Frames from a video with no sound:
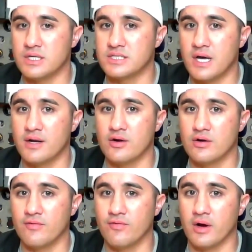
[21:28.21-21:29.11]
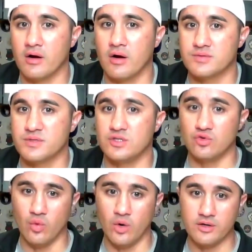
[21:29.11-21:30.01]
it's not unheard of for air guardsmen to
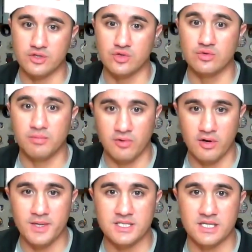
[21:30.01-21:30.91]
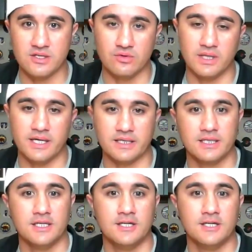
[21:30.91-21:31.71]
do one or two deployments and do like